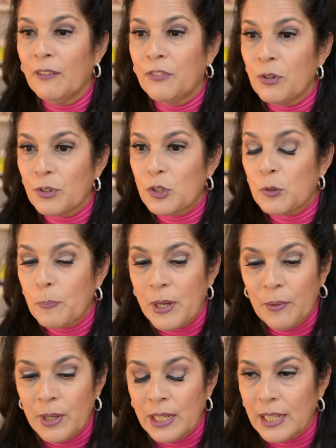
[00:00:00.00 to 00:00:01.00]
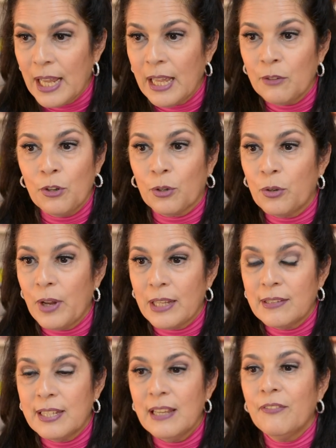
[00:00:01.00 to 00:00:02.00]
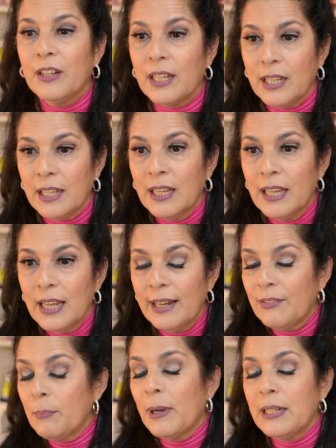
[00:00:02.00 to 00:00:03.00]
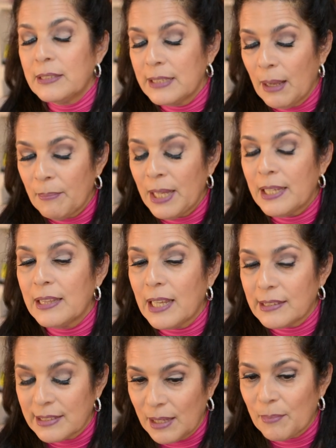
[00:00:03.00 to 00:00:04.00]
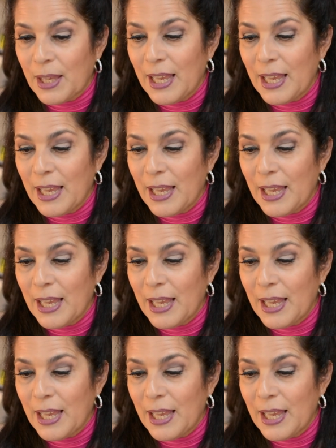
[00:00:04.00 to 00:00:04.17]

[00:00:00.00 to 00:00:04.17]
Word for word: your spirit and your creativity, everybody's not making that same